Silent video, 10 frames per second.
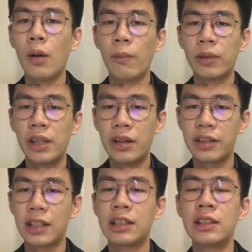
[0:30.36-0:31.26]
when there
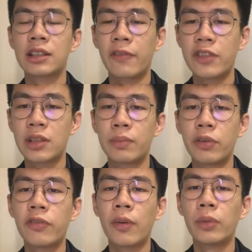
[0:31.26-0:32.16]
is insufficient
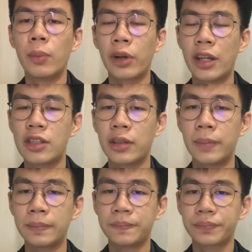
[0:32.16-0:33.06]
proof from the mortgagor.
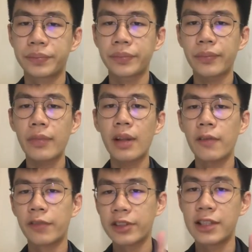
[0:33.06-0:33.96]

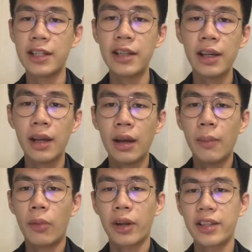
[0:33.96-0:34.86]
Firstly,
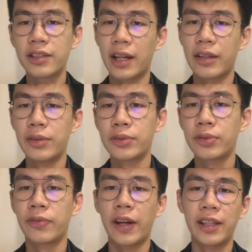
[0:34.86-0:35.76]
mortgages are used
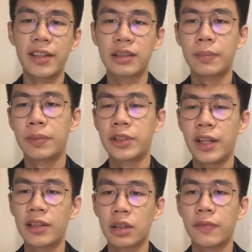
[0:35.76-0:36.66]
to finance the
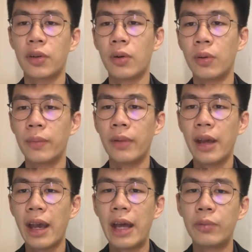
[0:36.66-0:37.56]
purchase of a home
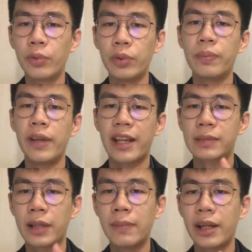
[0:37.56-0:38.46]
and would be
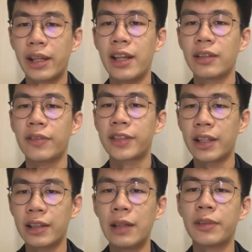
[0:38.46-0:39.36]
explained by the case of
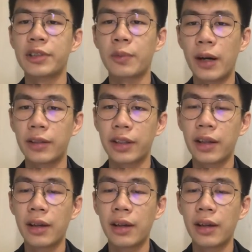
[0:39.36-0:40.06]
Santley v. Wild,